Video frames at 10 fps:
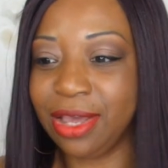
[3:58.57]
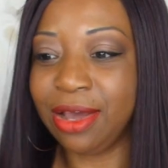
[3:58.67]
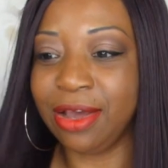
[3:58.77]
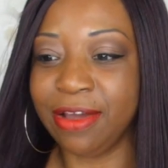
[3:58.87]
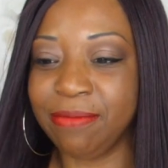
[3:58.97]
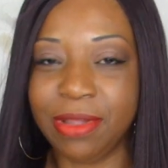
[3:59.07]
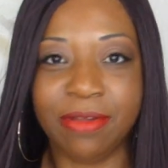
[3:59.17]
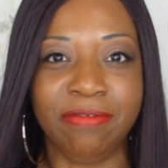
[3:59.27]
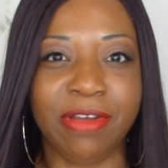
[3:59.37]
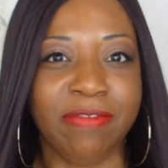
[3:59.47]
Very,
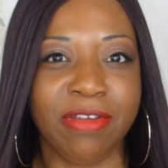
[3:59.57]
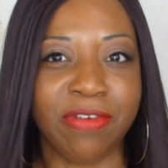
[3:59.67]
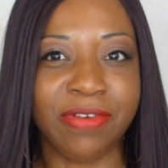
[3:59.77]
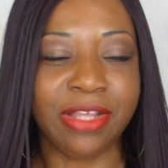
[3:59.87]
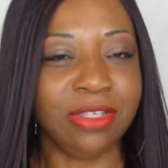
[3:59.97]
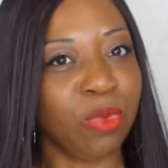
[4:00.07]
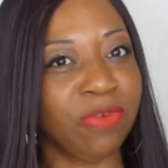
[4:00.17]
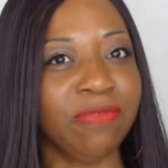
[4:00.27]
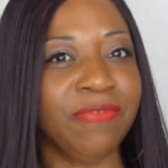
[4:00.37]
very, very nice. The one from